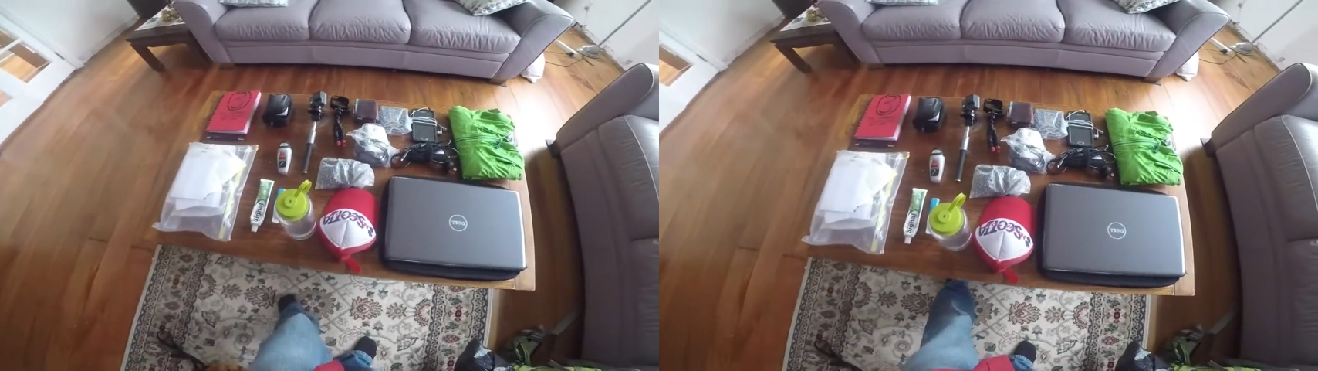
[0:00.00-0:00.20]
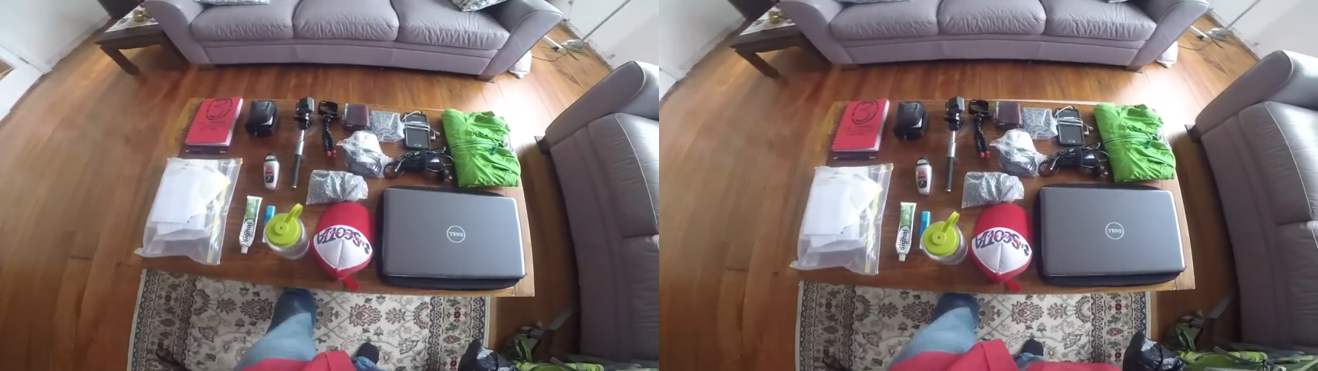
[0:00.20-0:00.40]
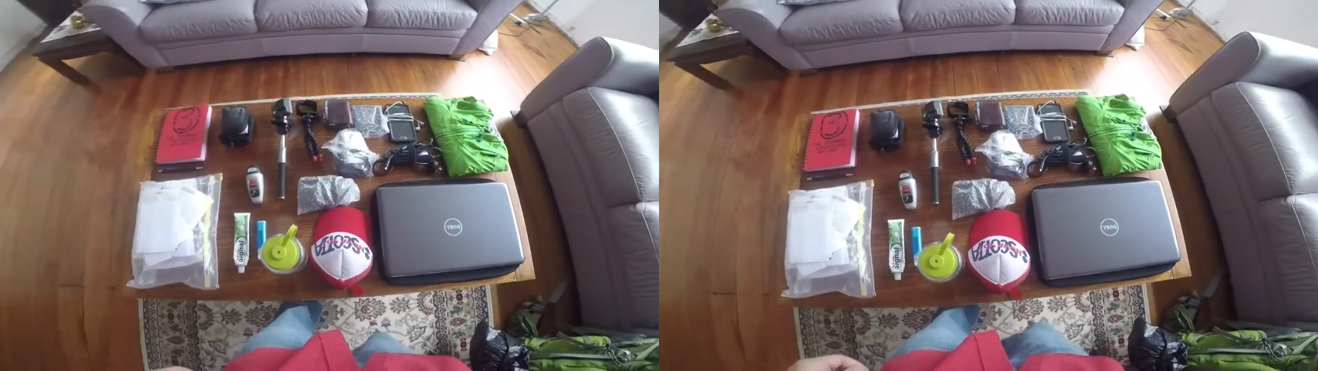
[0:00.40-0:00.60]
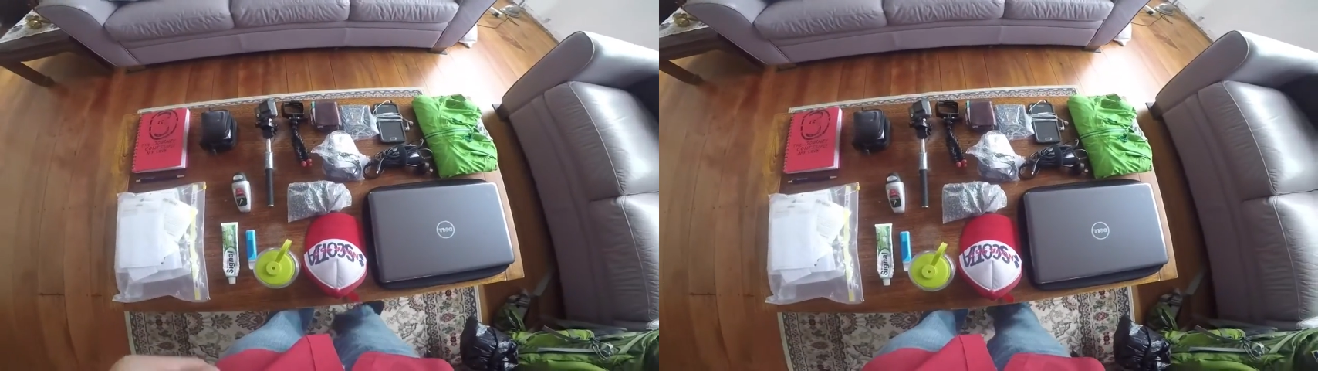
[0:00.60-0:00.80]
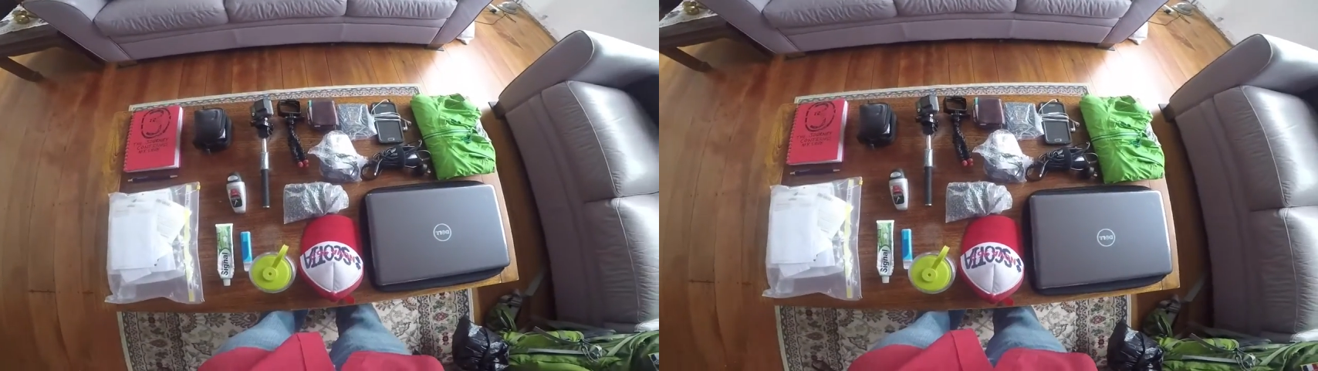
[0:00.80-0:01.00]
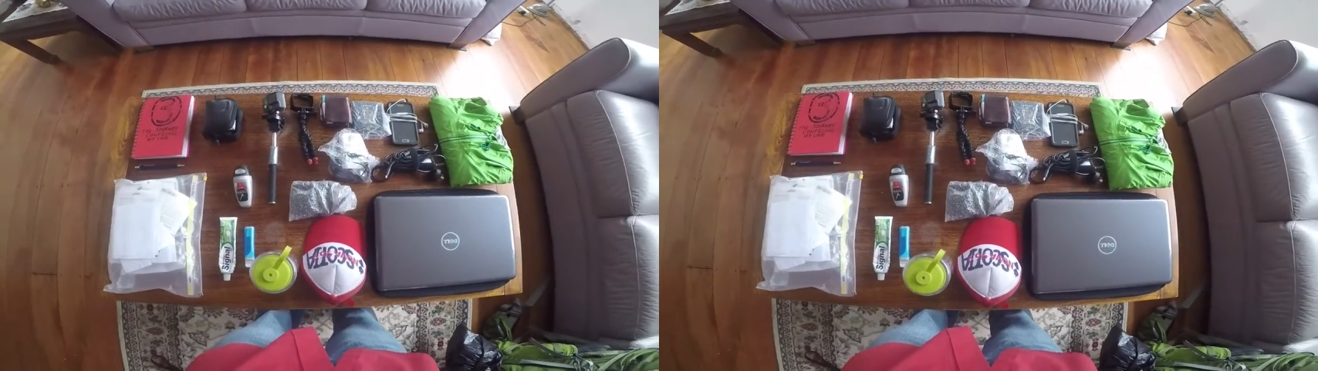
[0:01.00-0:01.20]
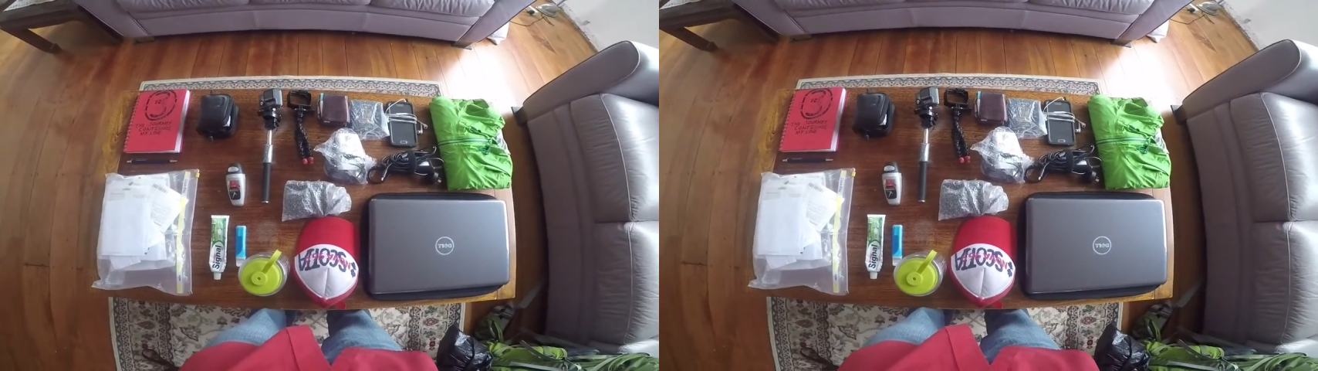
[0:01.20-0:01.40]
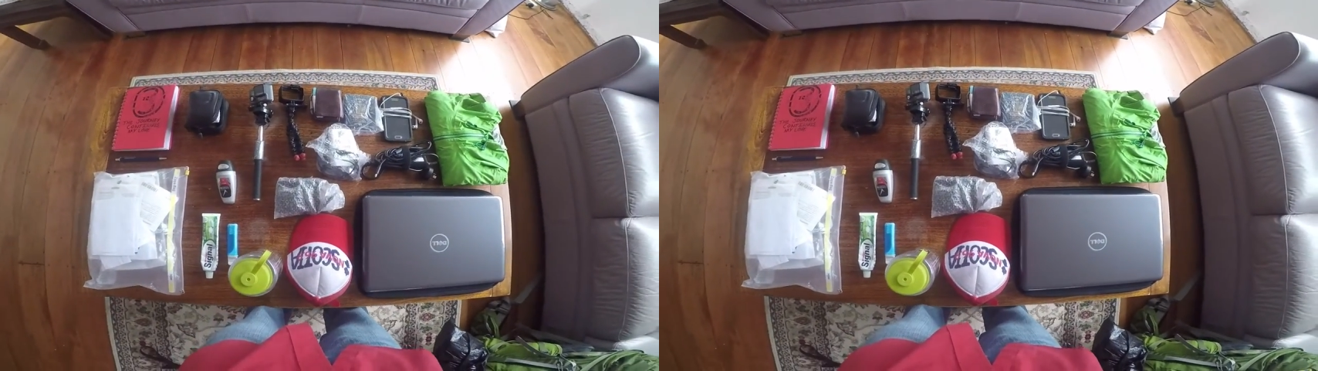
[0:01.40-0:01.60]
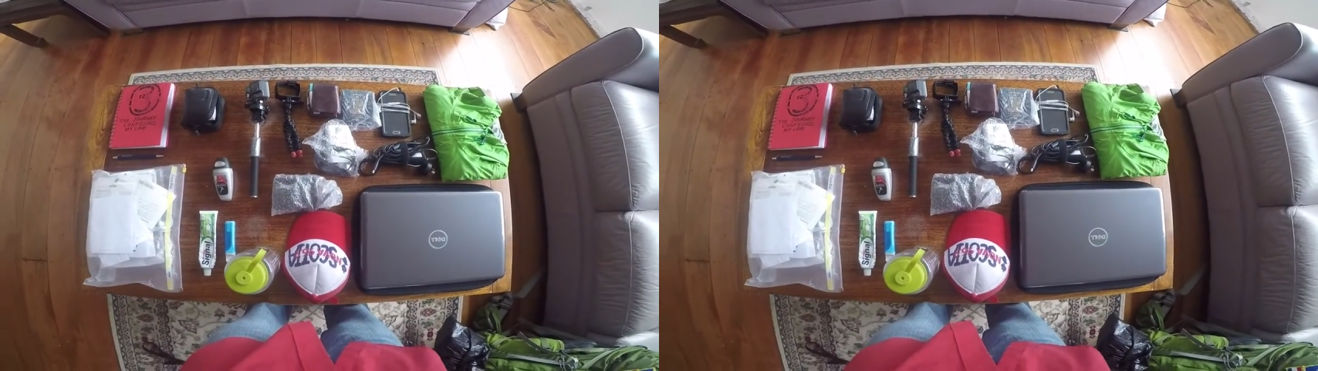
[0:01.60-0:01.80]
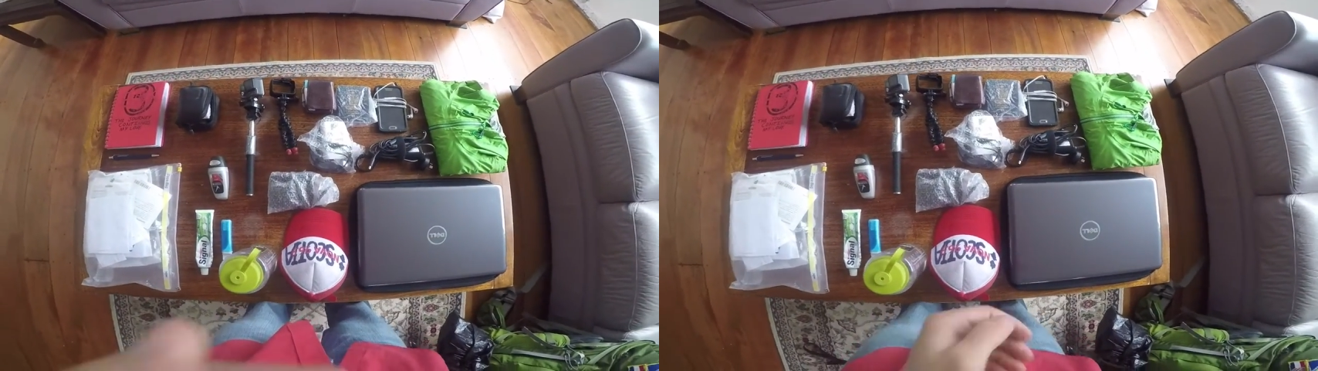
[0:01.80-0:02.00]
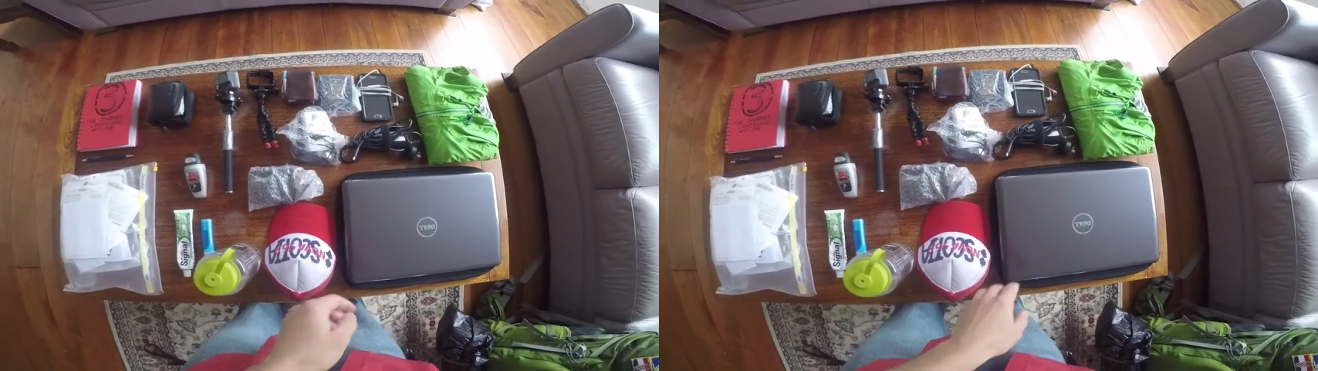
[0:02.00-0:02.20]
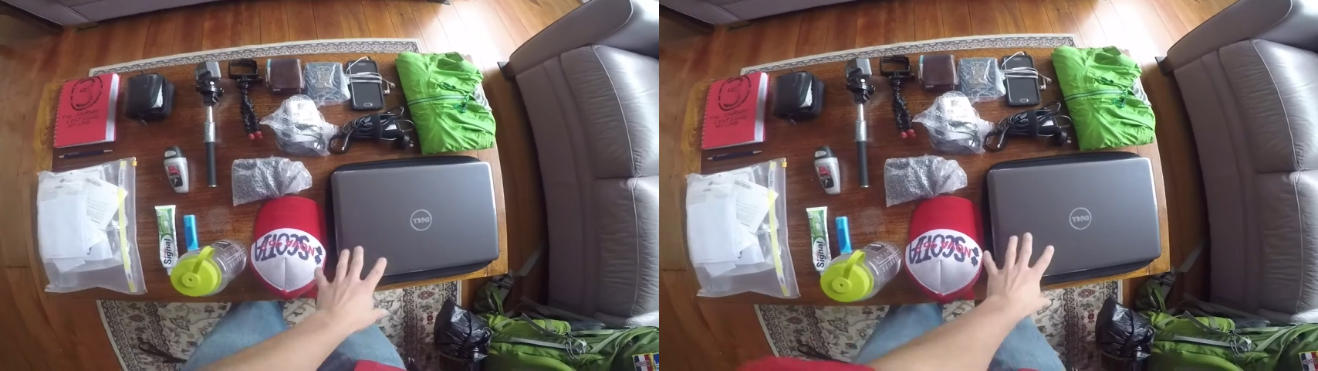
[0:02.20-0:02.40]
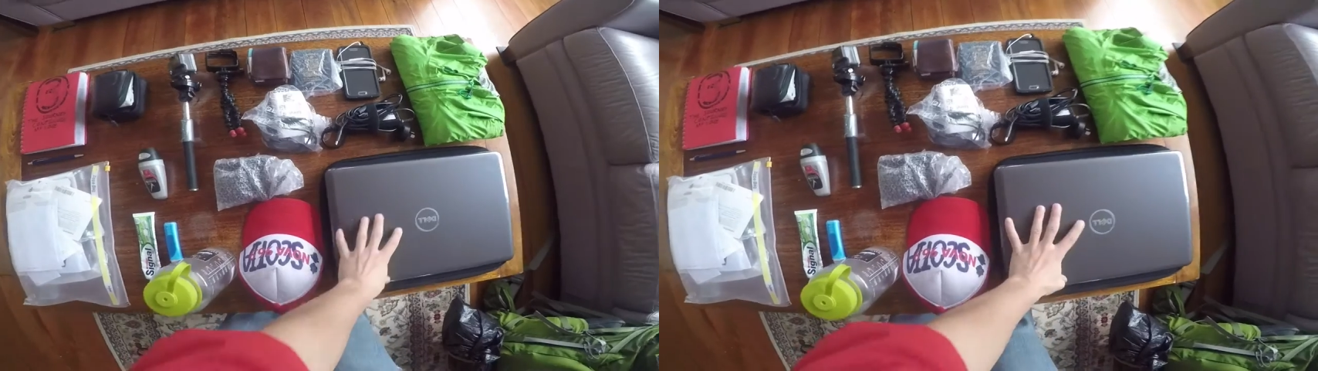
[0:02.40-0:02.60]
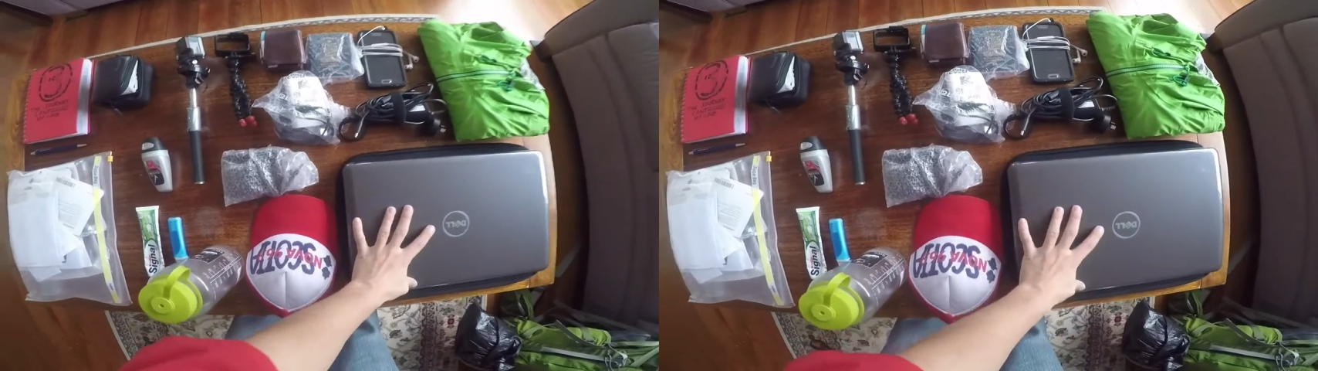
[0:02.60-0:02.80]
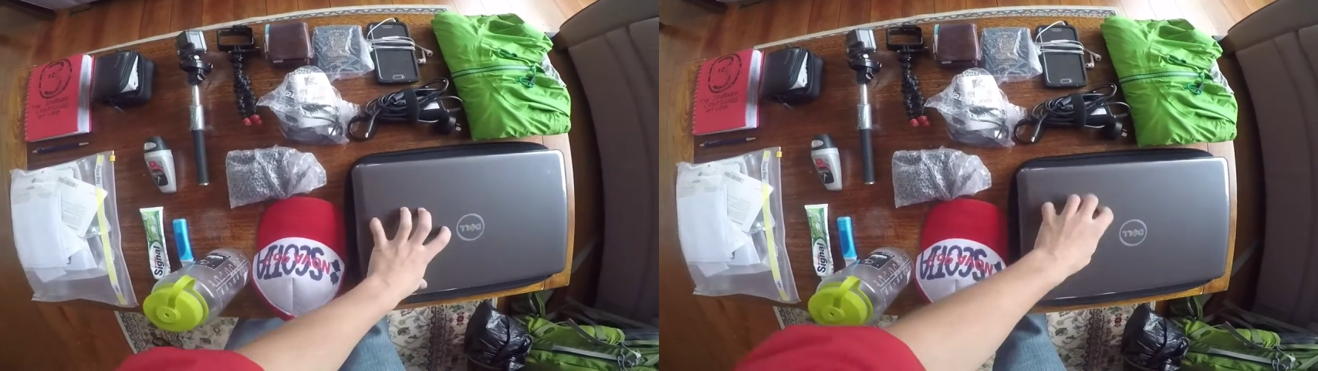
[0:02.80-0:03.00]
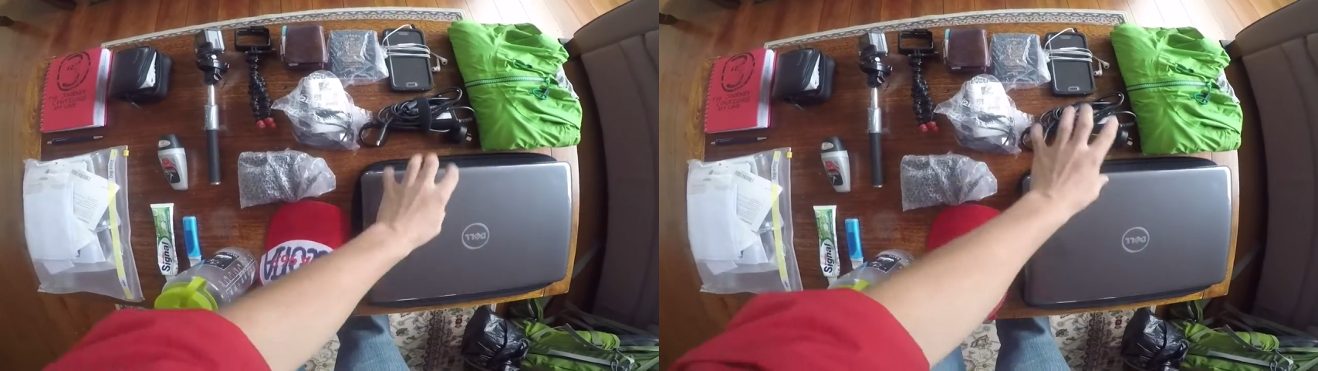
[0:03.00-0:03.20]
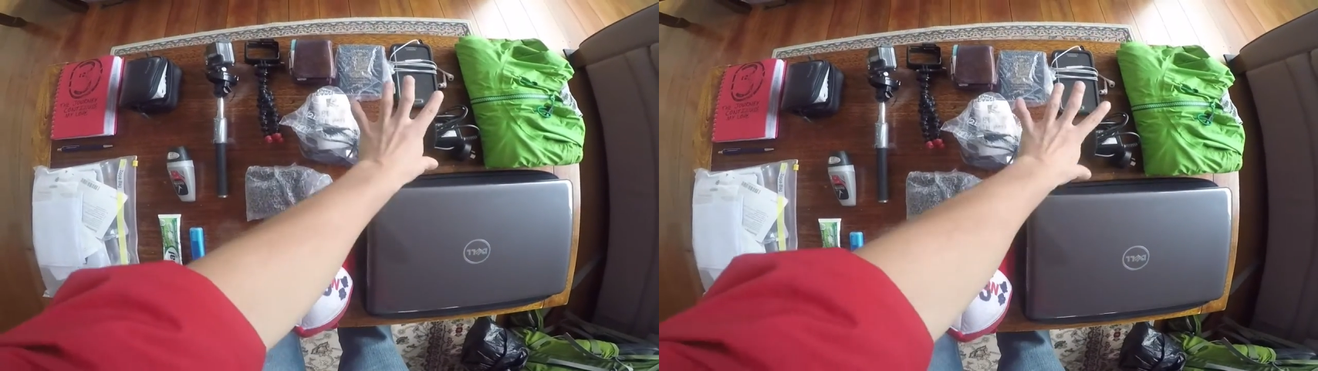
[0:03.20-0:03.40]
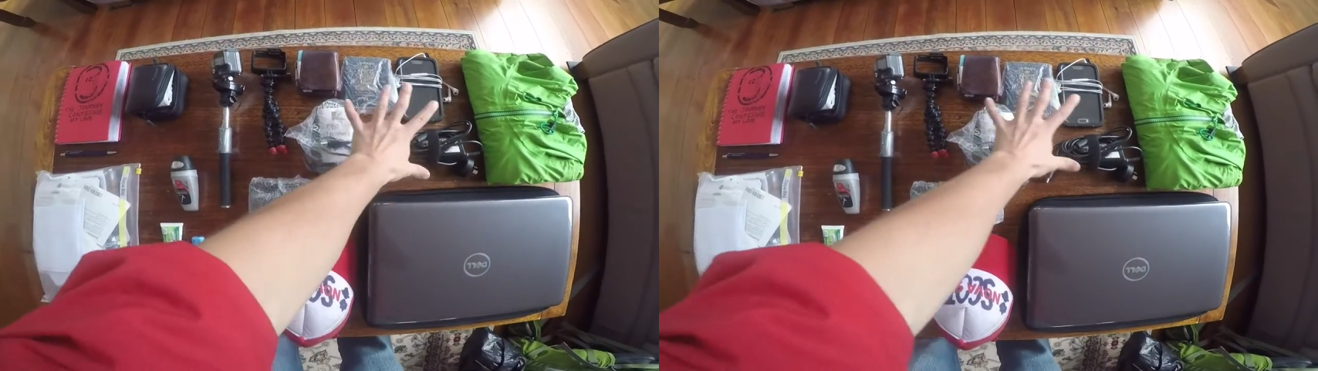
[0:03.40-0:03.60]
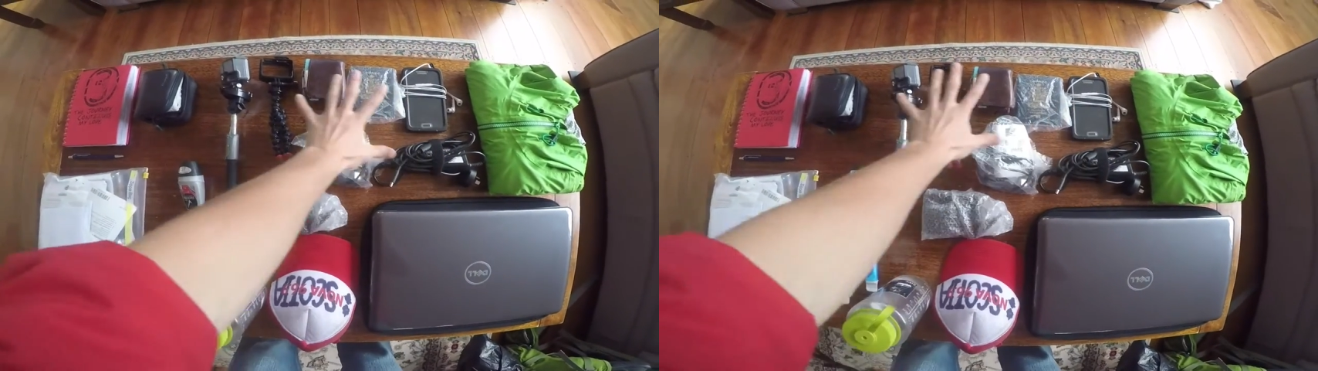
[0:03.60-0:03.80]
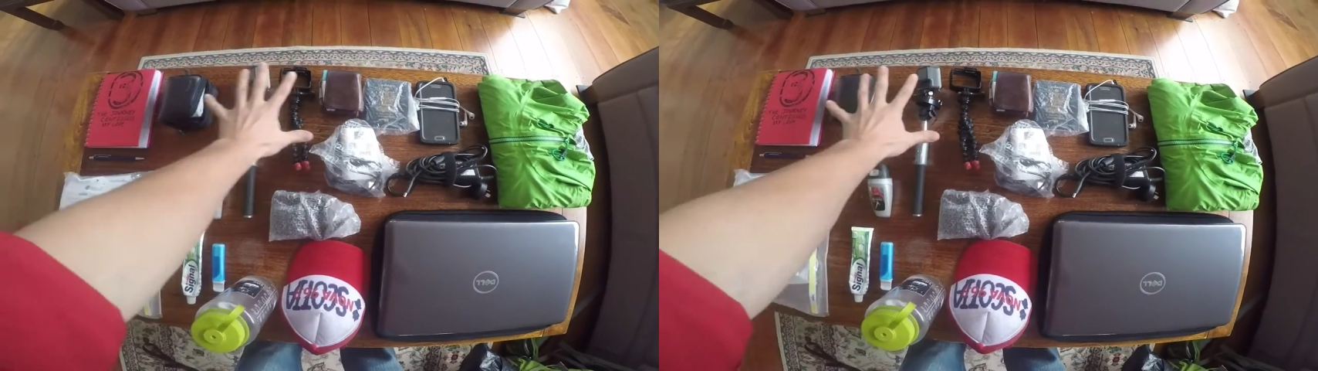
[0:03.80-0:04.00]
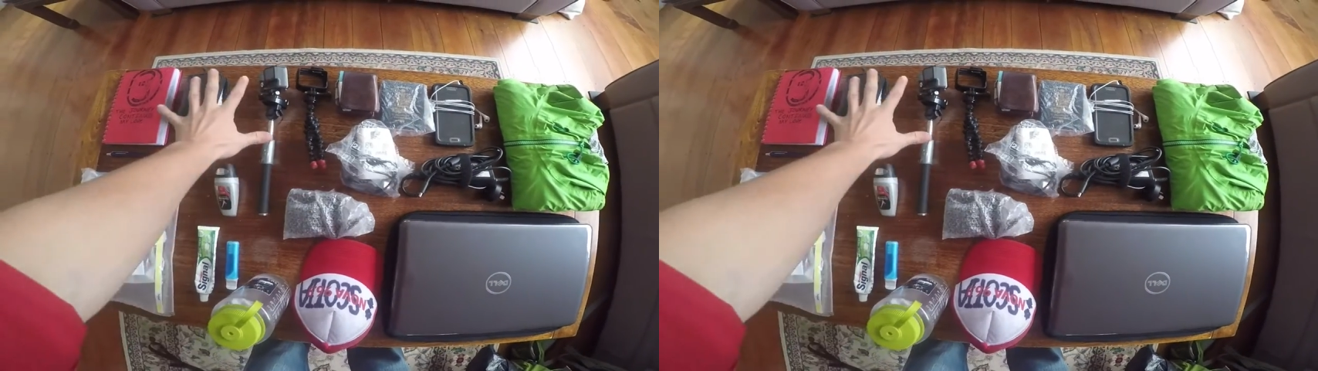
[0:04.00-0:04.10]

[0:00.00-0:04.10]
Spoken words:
[unreadable: no face in view]